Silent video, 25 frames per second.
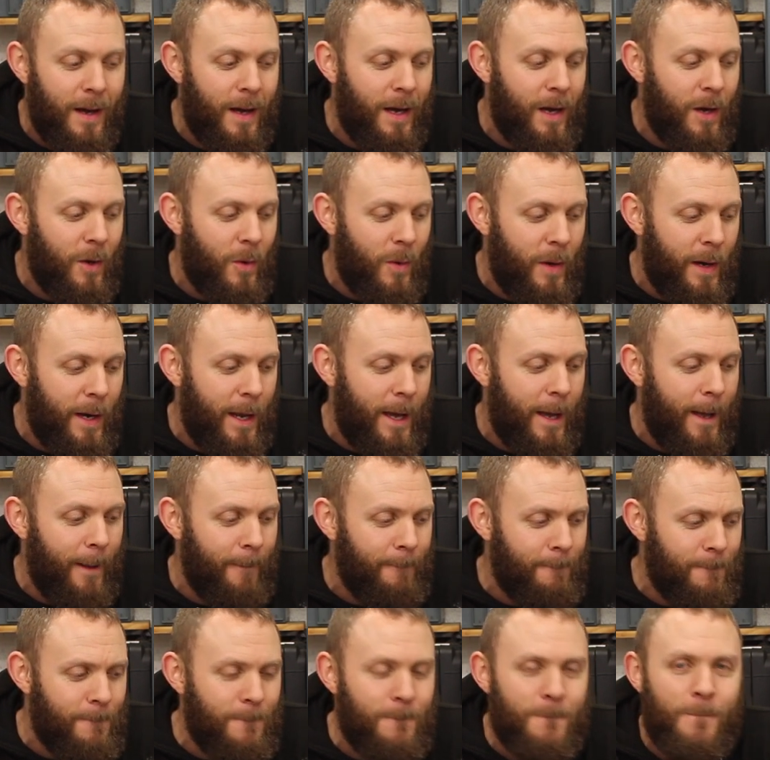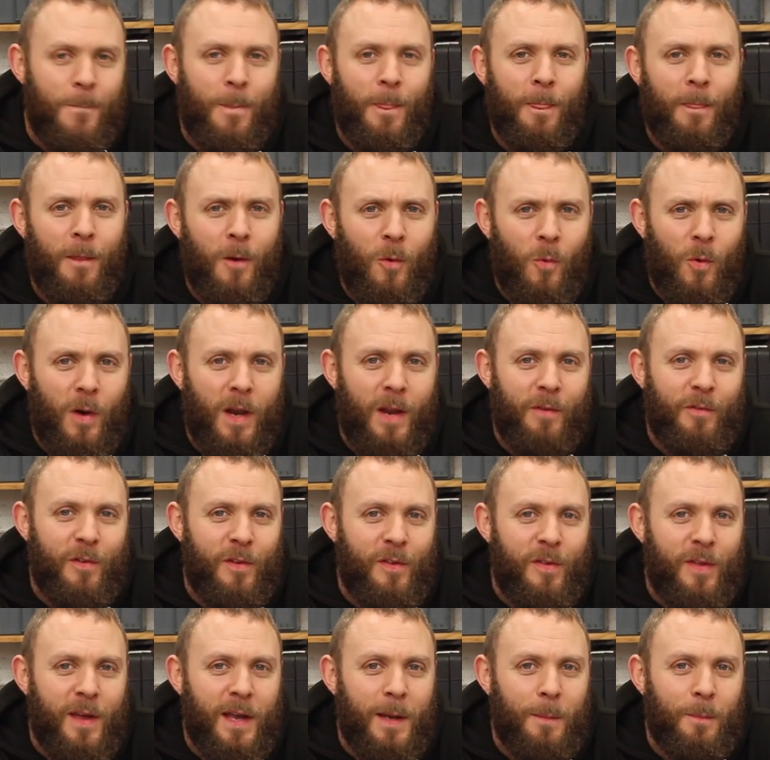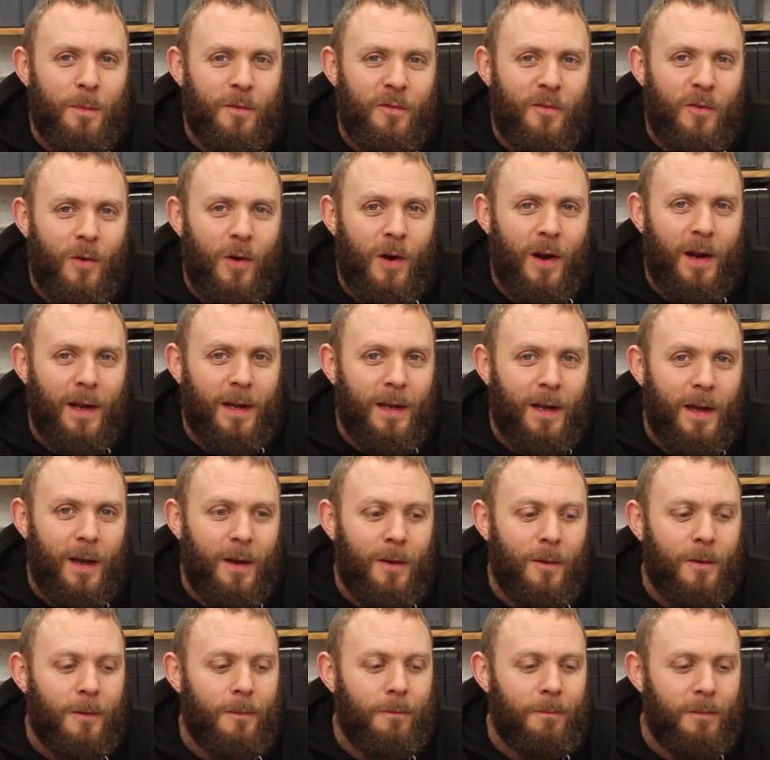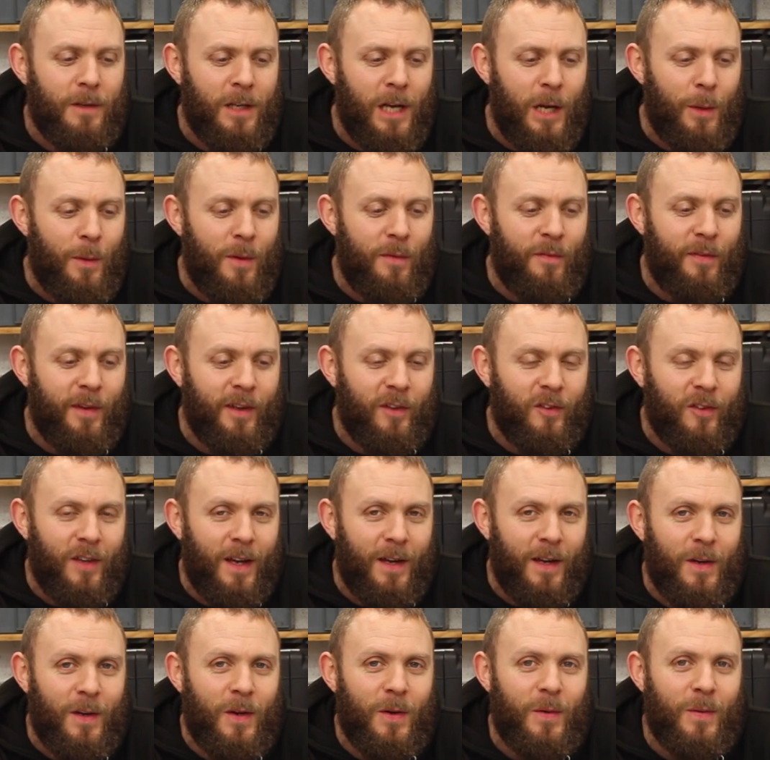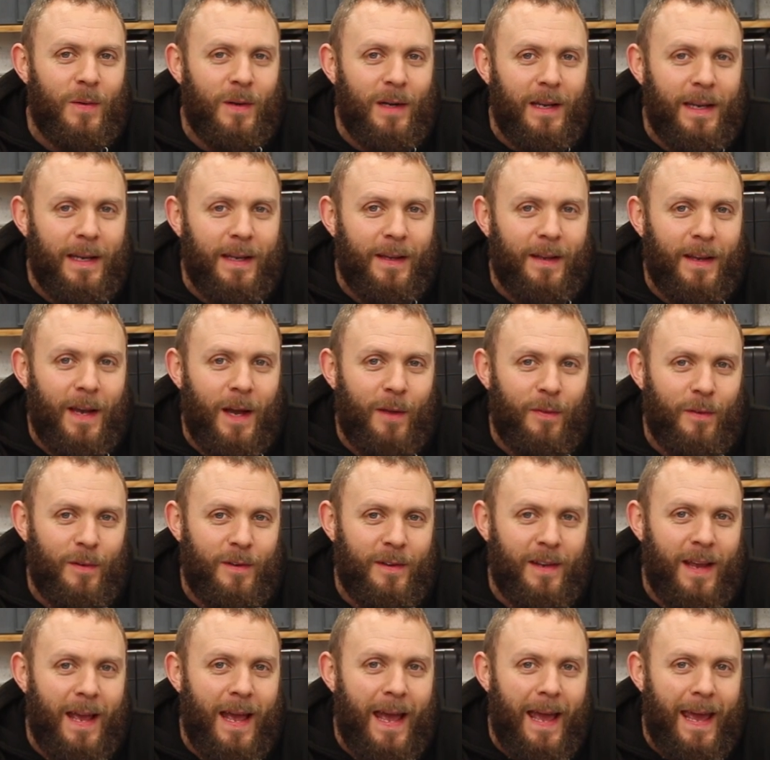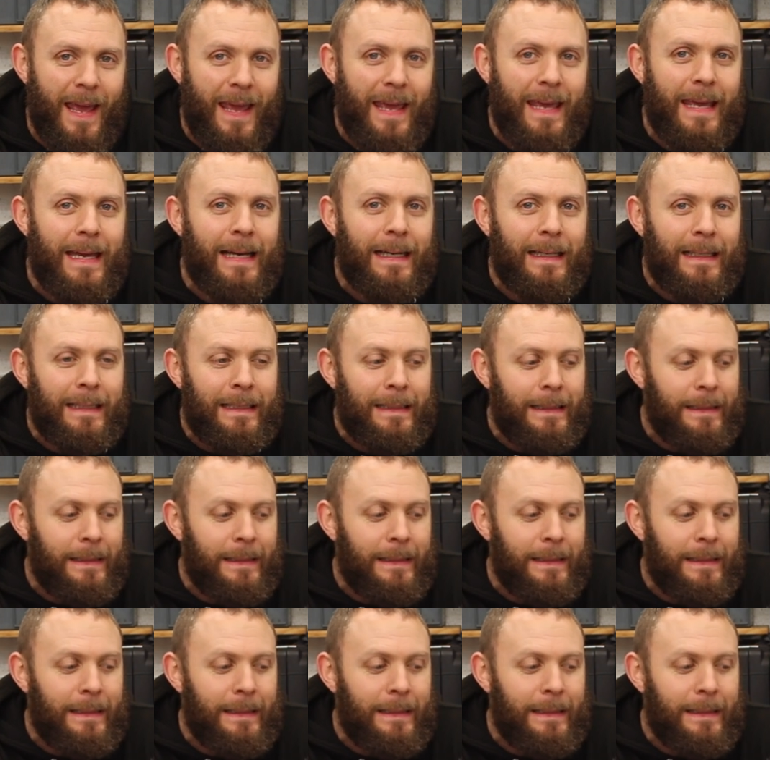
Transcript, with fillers: Oh, and uh, one other thing before I go. You know we fixed coolant leak the other day?